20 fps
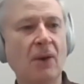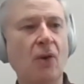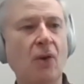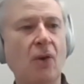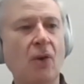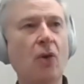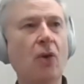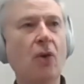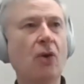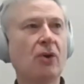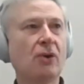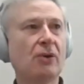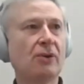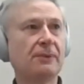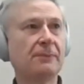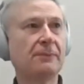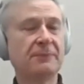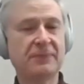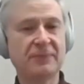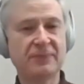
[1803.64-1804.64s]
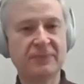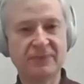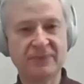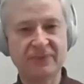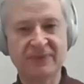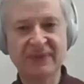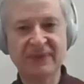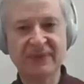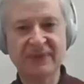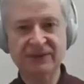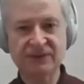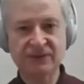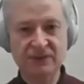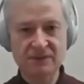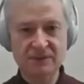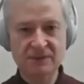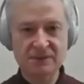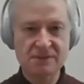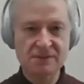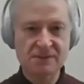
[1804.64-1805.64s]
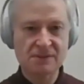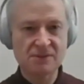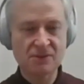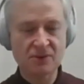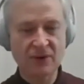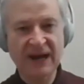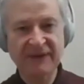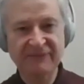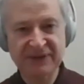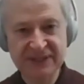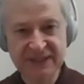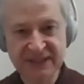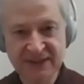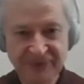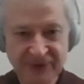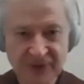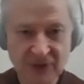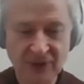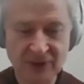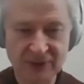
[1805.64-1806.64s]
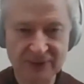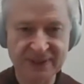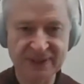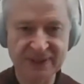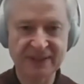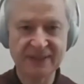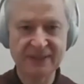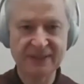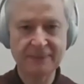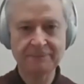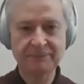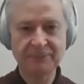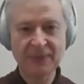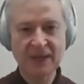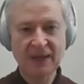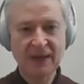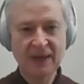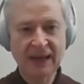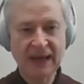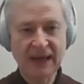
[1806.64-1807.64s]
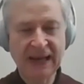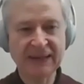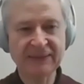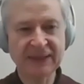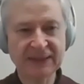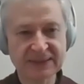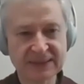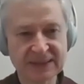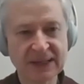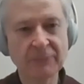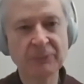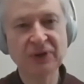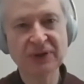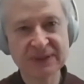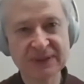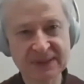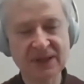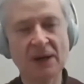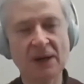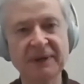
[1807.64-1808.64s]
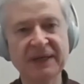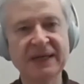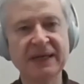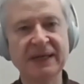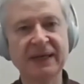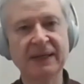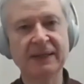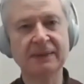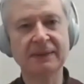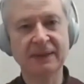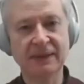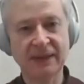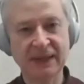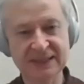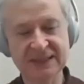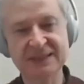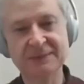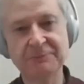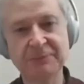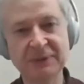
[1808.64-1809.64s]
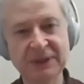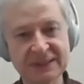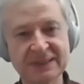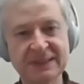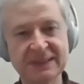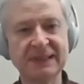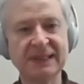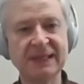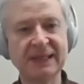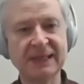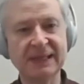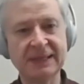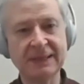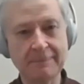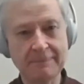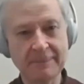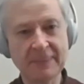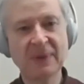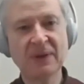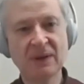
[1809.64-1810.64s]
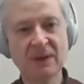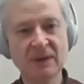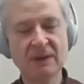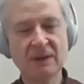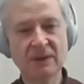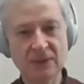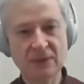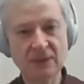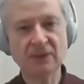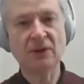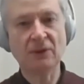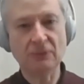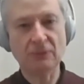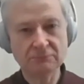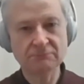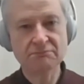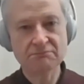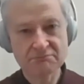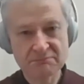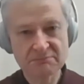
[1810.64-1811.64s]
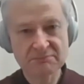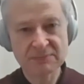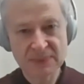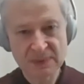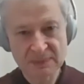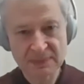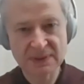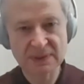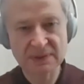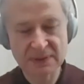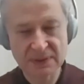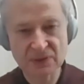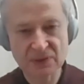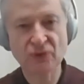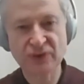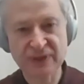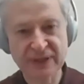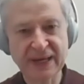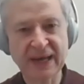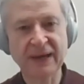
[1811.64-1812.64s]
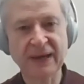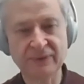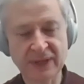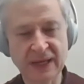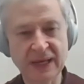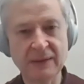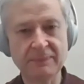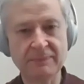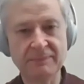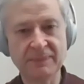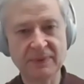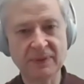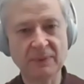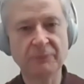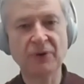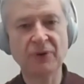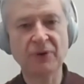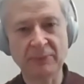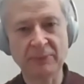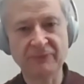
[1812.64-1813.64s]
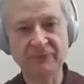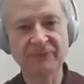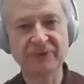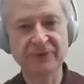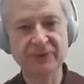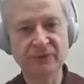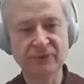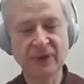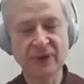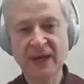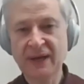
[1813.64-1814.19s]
or that you're having difficulty and that someone is coming in explicitly, you know, sorting out a, a problem for you.